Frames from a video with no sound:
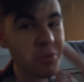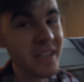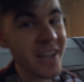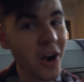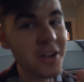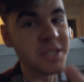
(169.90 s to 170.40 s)
really
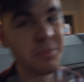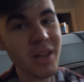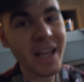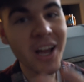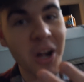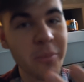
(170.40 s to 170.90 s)
hard to
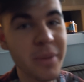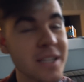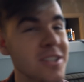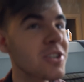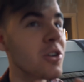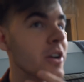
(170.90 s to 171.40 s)
play on a big
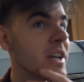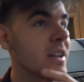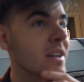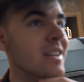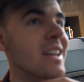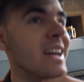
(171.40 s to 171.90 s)

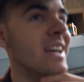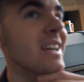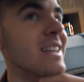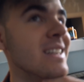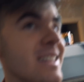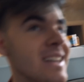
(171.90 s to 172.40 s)
screen. Like,
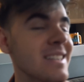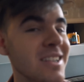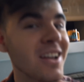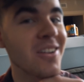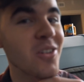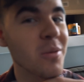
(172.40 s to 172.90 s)
it's
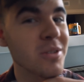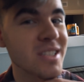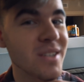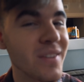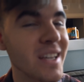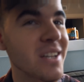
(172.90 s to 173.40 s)
not a normal
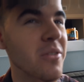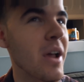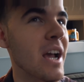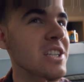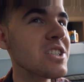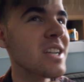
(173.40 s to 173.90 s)
TV, and the
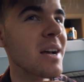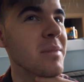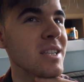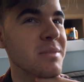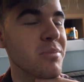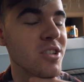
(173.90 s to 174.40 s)
reaction time on
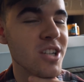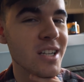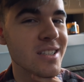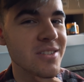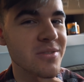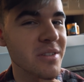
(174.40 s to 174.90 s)
this
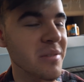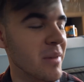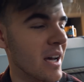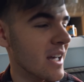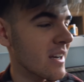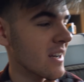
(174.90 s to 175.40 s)
projector is really
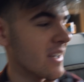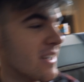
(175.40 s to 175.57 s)
bad.